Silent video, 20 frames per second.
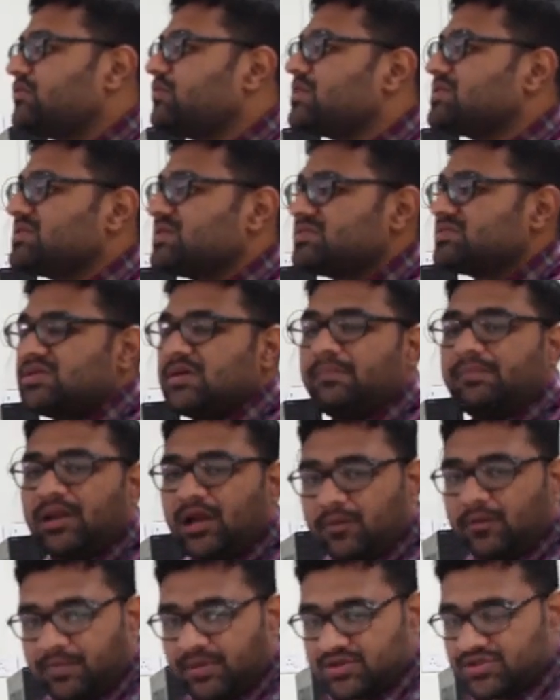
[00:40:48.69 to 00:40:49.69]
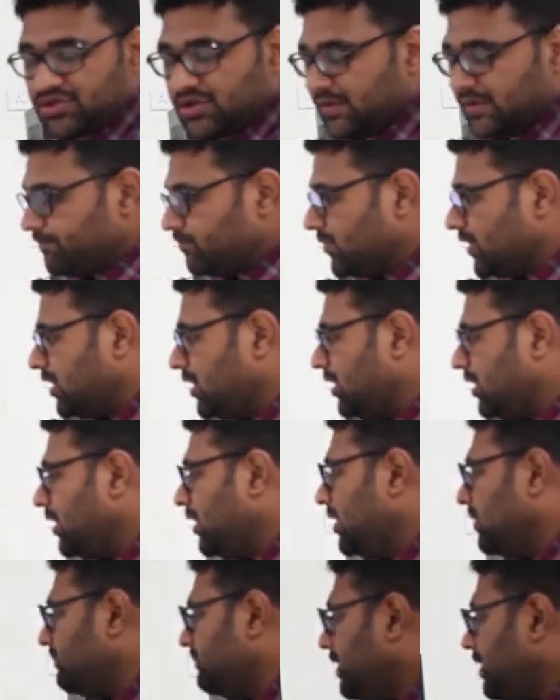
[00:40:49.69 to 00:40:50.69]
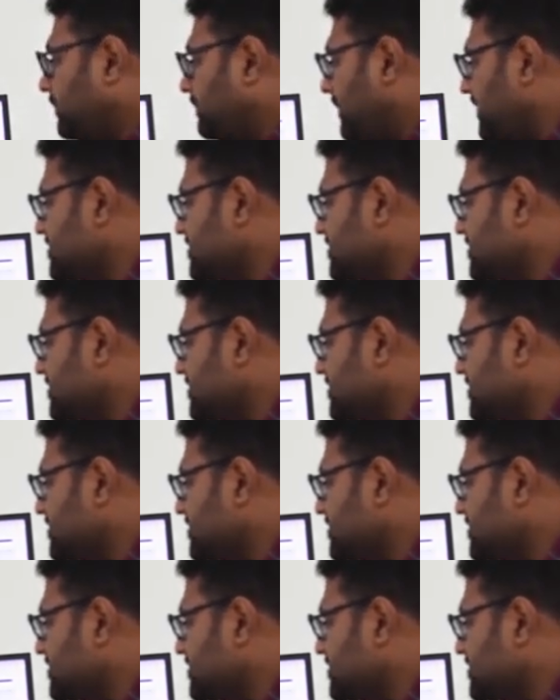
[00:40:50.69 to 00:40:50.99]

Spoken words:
which is the blood pressure. Blood